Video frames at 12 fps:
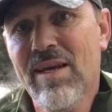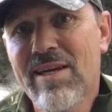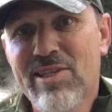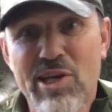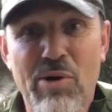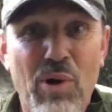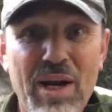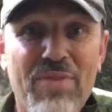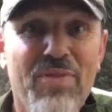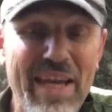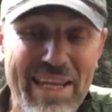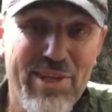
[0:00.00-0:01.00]
So I want to
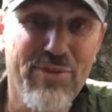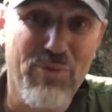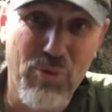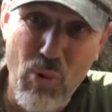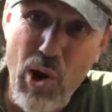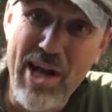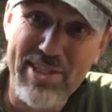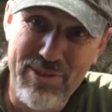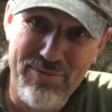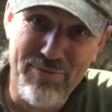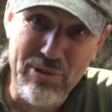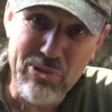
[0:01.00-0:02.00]
thank you for
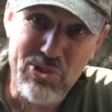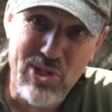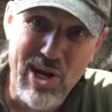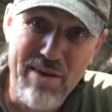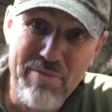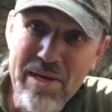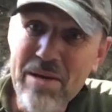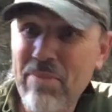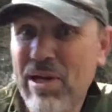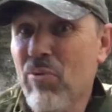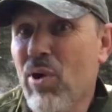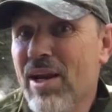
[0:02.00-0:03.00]
watching first off,
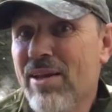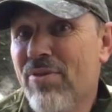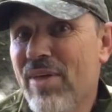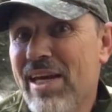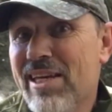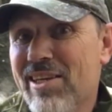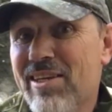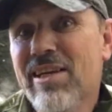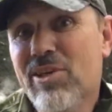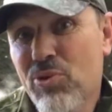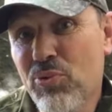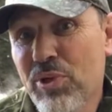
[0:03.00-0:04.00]
but I want to thank
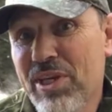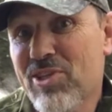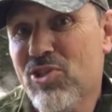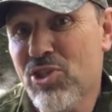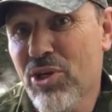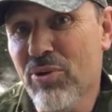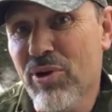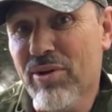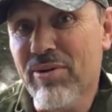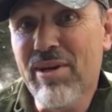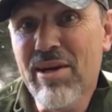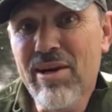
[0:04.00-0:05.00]
Creek Stewart
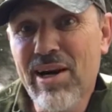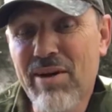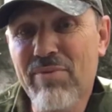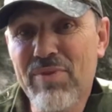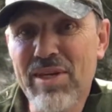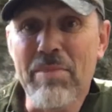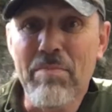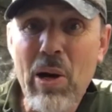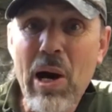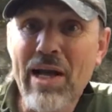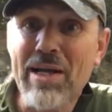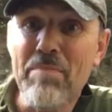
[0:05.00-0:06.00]
of the
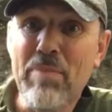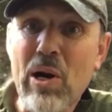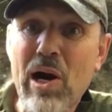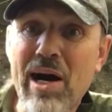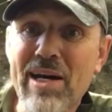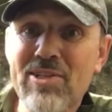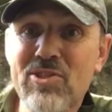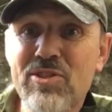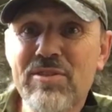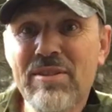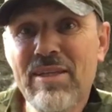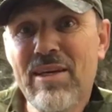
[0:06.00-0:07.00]
Apoca Box
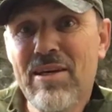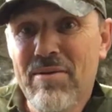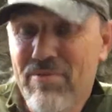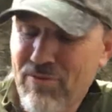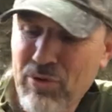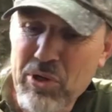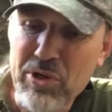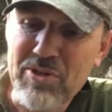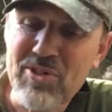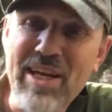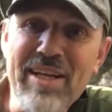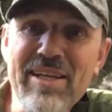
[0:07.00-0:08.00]
for
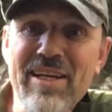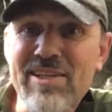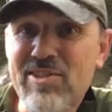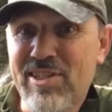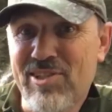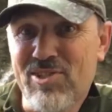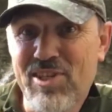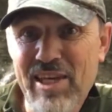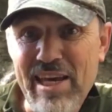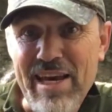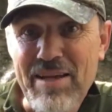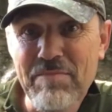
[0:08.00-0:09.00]
sending us this
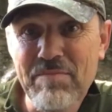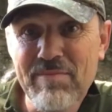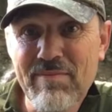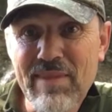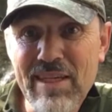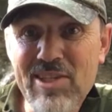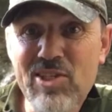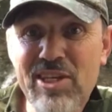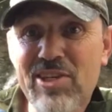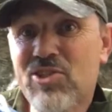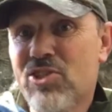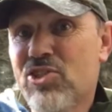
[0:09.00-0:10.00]
kit. This
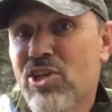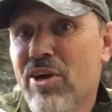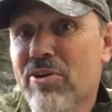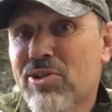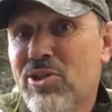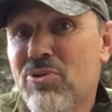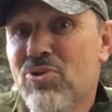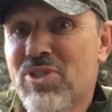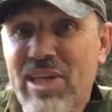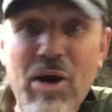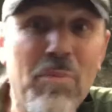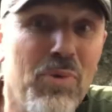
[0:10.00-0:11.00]
here's the sharp tooth
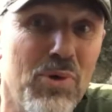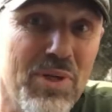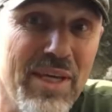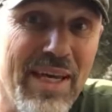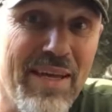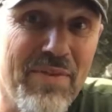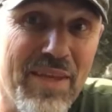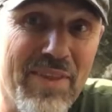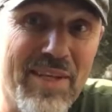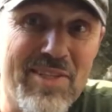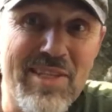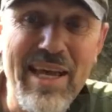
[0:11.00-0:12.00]
scalpel kit that
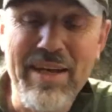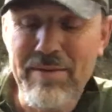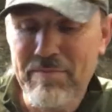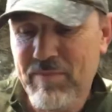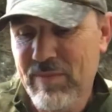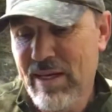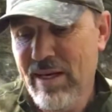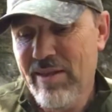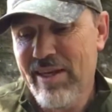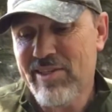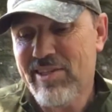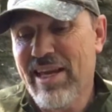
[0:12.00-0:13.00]
they sent.
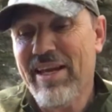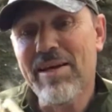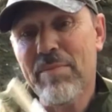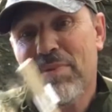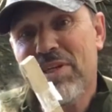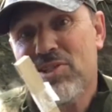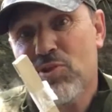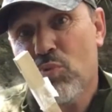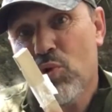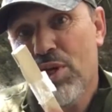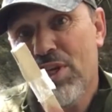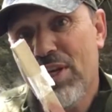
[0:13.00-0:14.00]
They sent a piece of
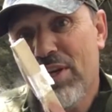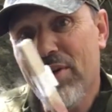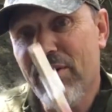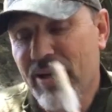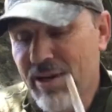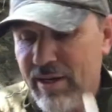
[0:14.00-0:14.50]
wood here.